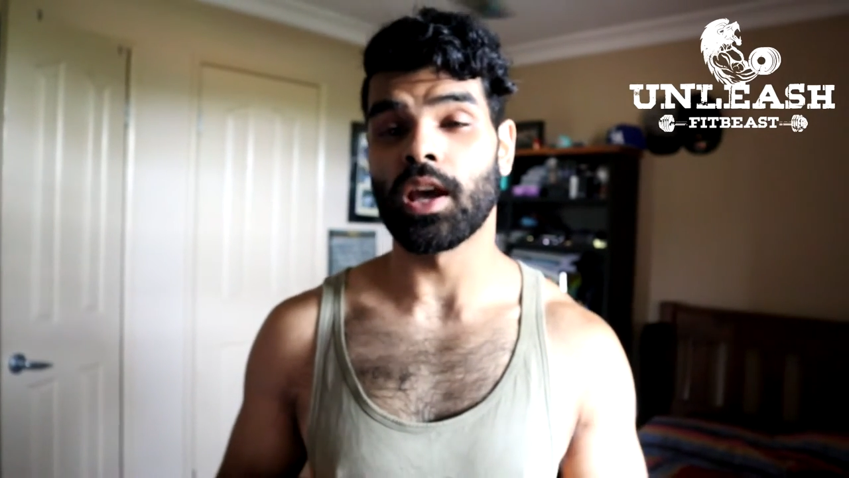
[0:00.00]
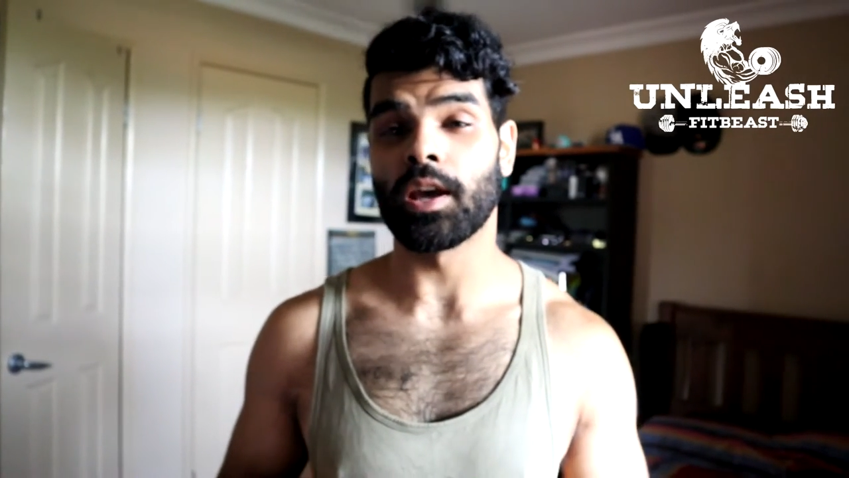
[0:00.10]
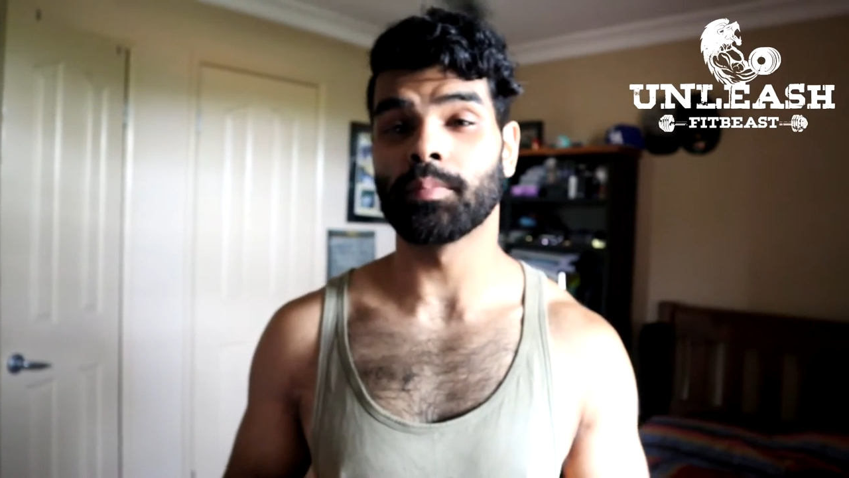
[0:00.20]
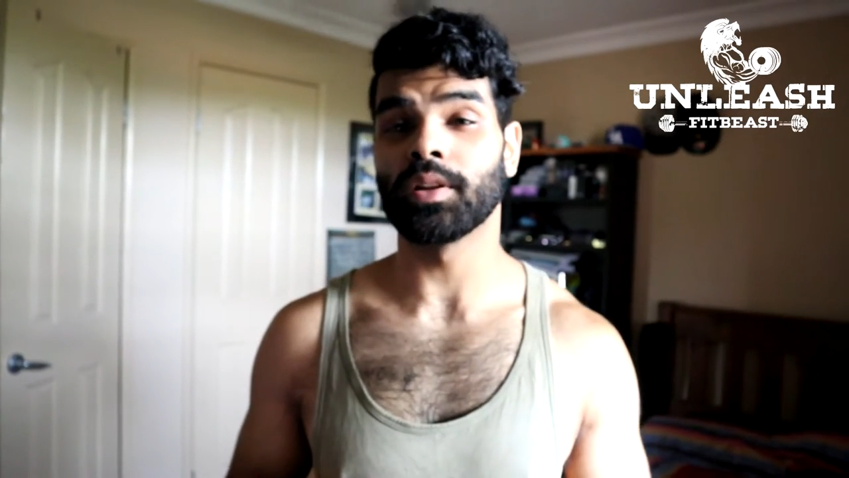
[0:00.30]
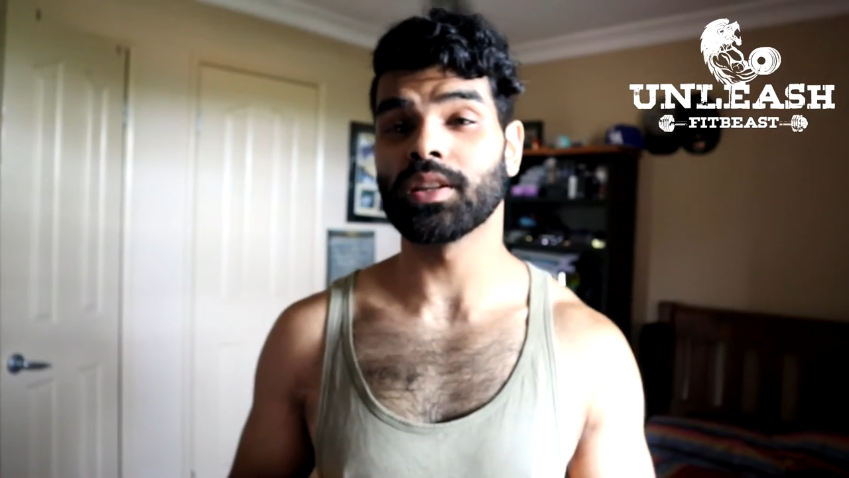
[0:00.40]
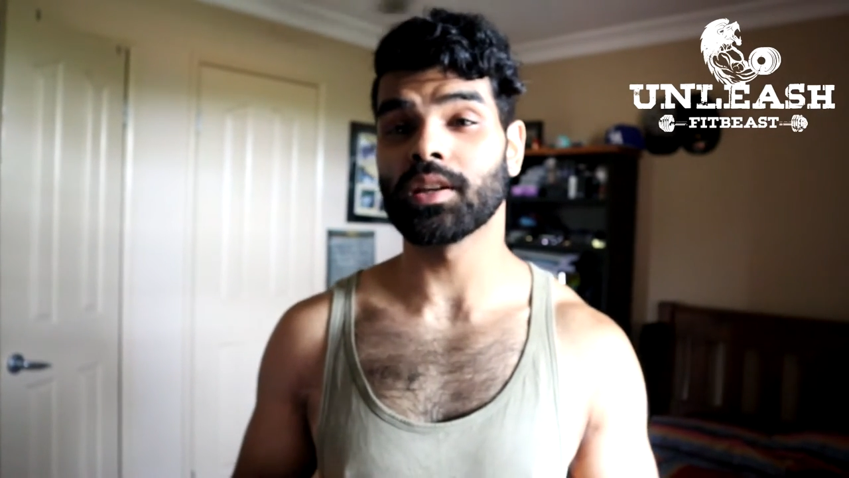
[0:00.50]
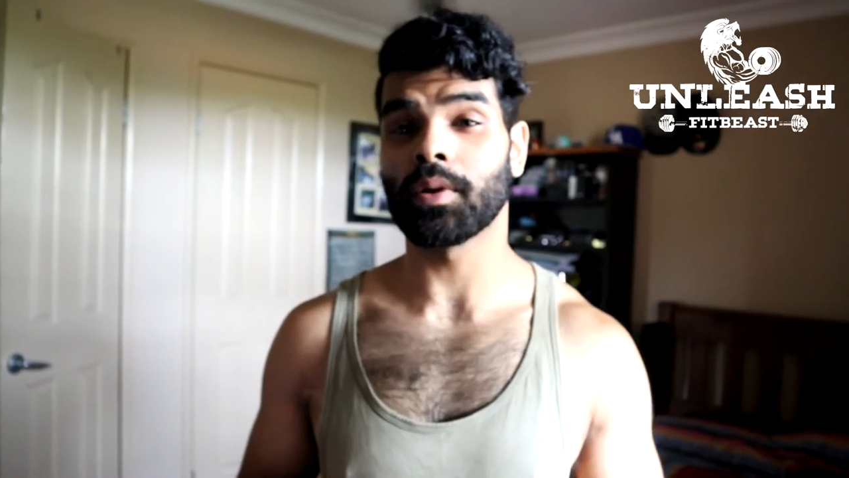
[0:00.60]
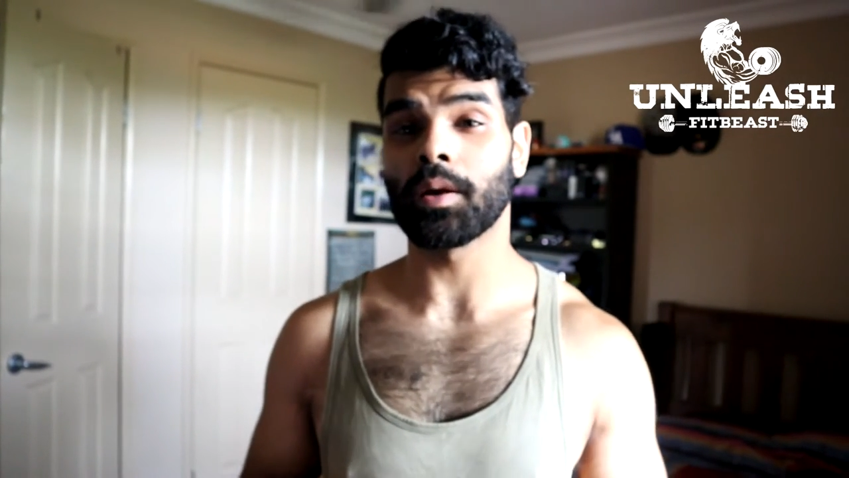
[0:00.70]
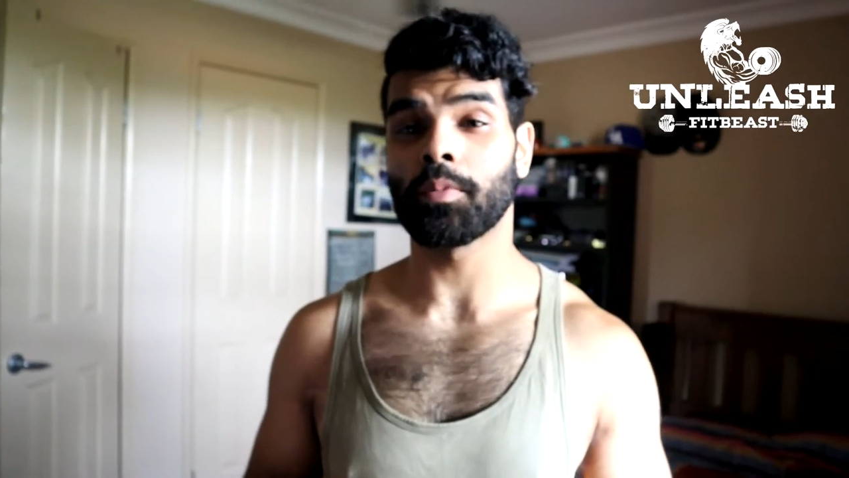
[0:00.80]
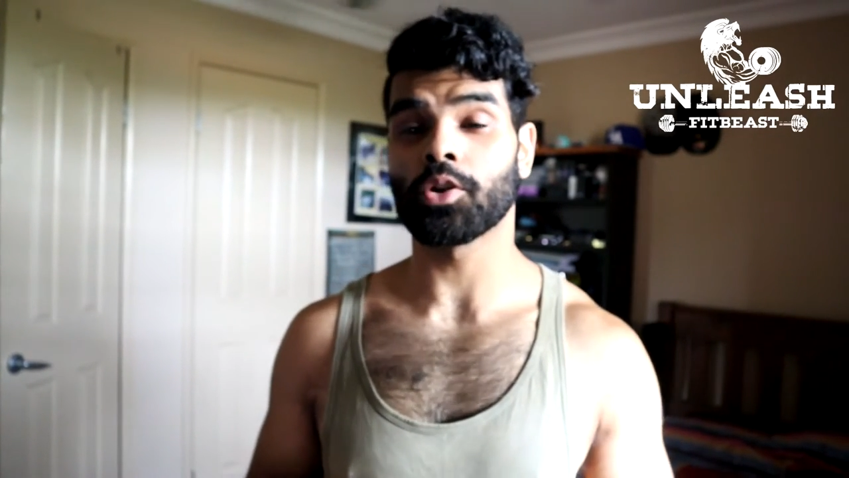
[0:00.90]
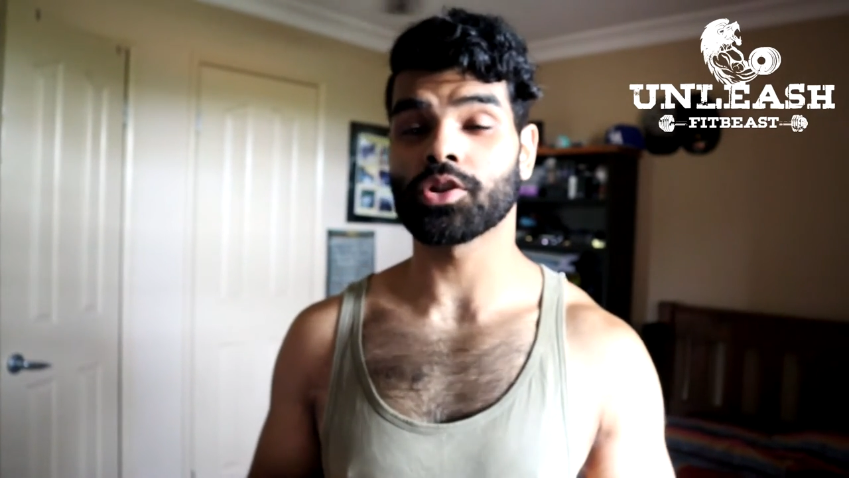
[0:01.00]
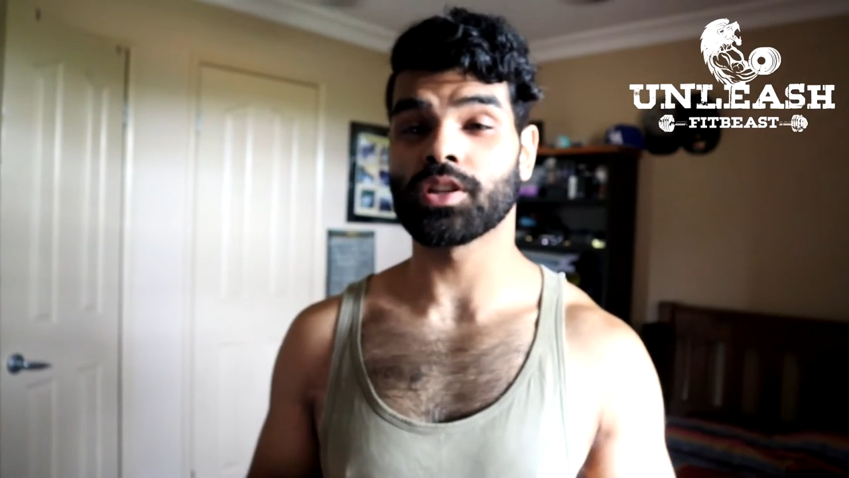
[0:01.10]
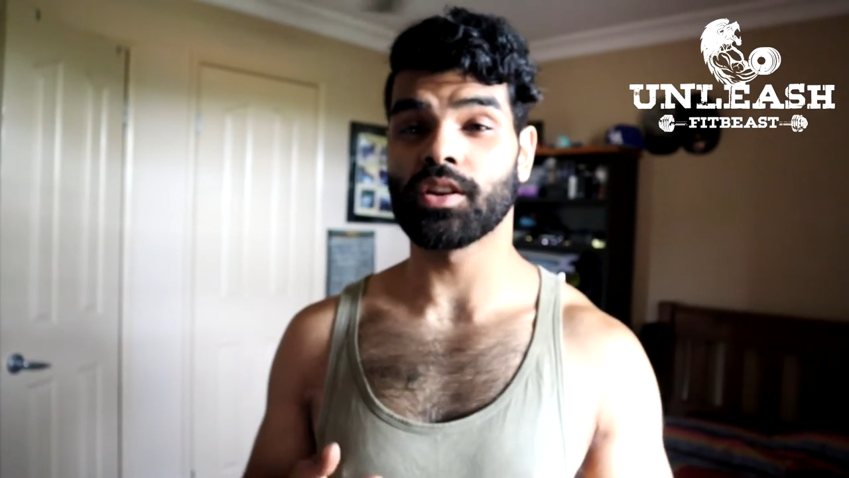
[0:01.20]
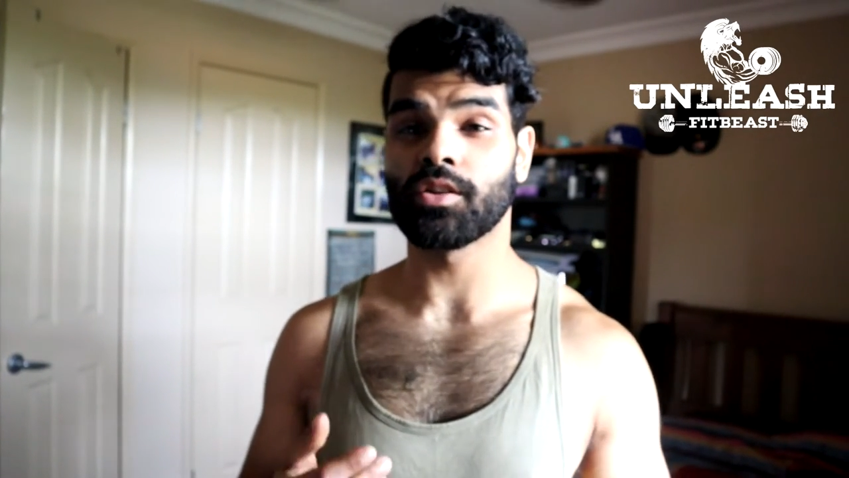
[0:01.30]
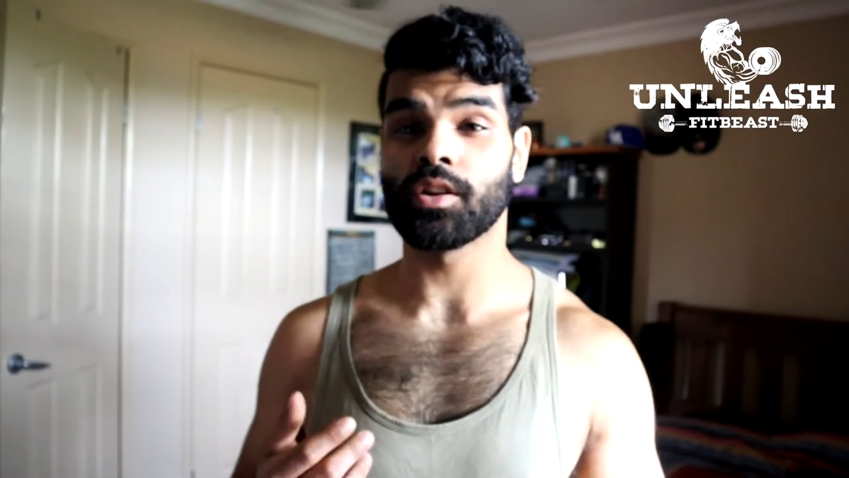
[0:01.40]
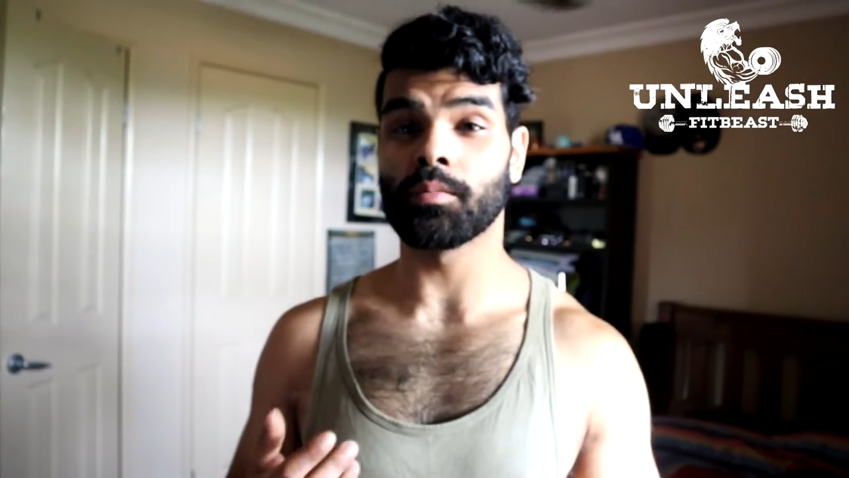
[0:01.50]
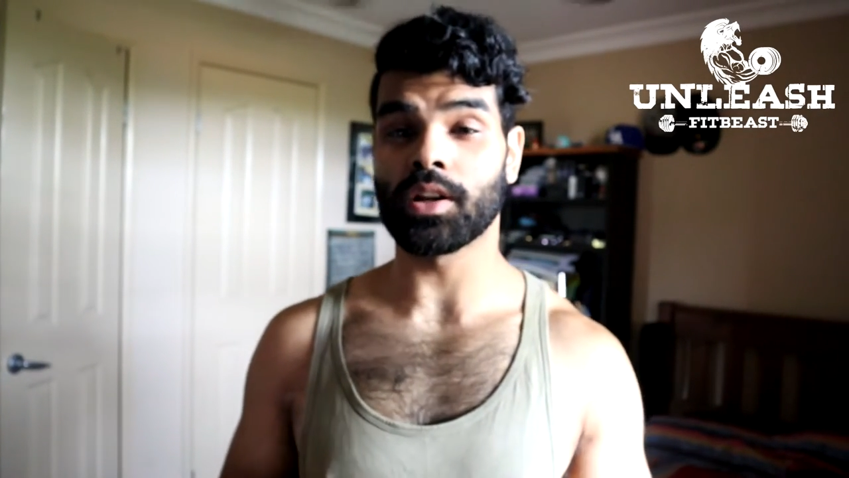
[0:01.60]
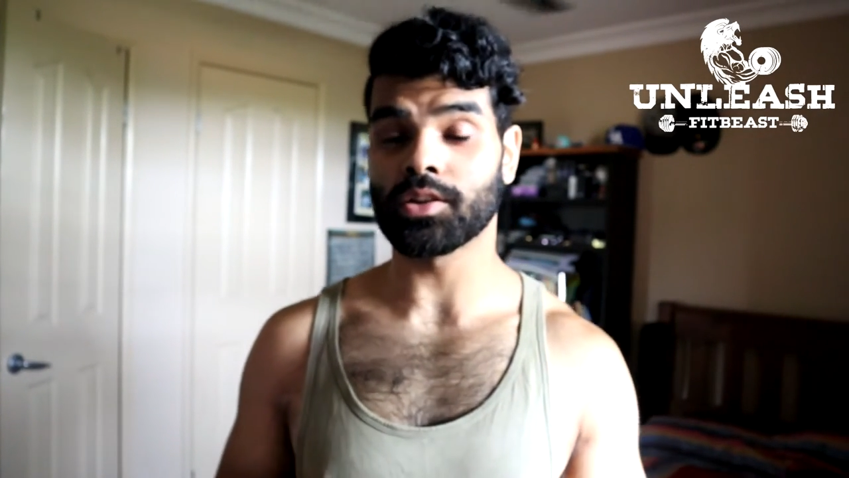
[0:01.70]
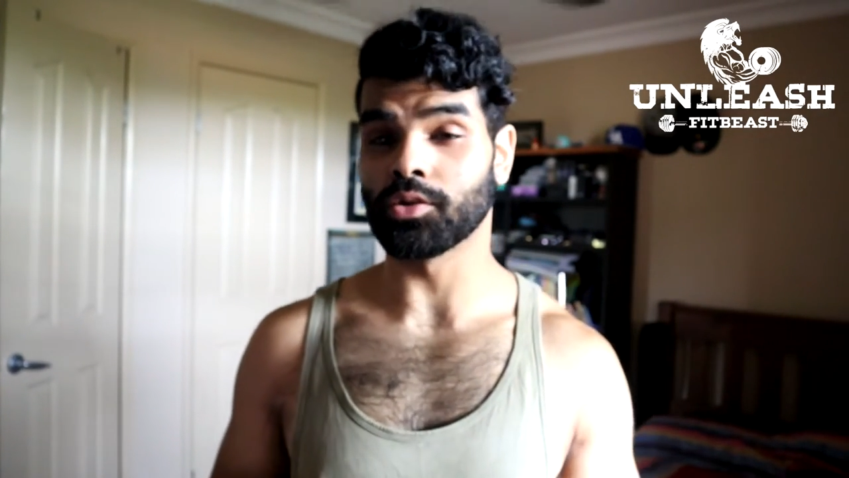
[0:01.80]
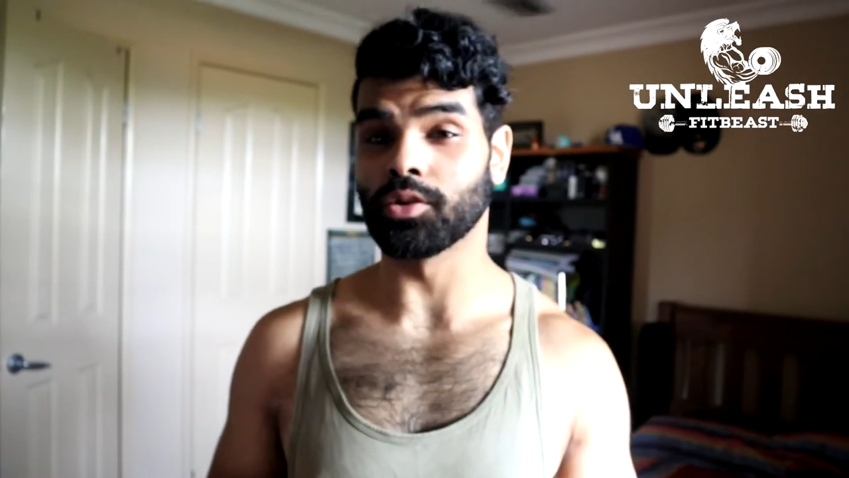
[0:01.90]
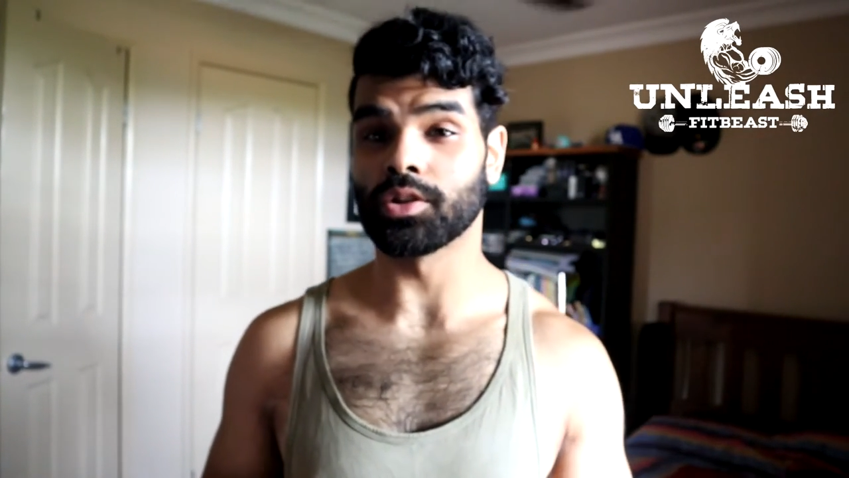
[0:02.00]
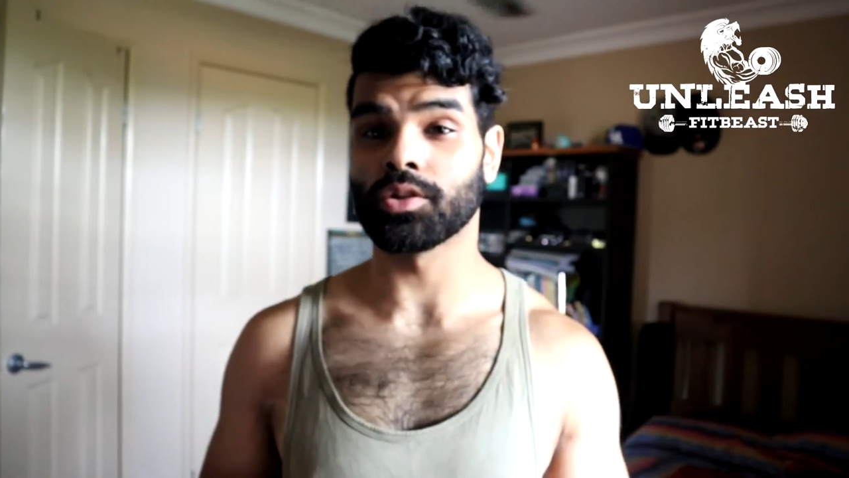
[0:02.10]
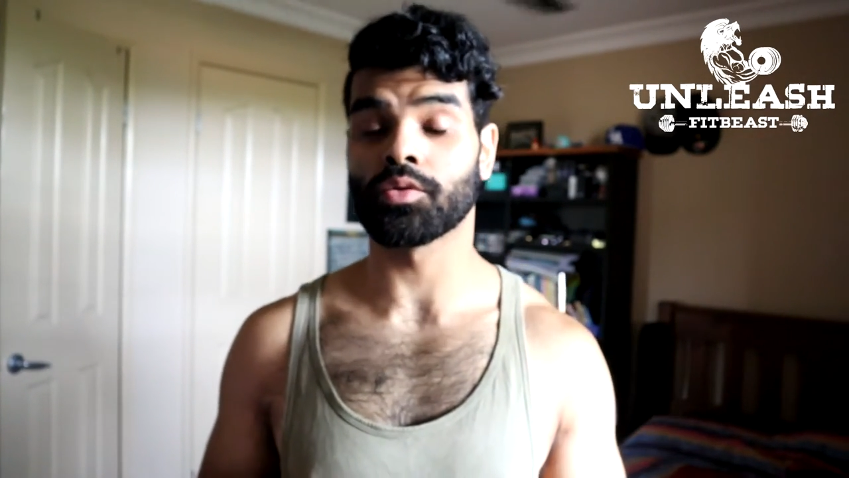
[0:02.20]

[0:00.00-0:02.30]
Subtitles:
and building my posterior muscles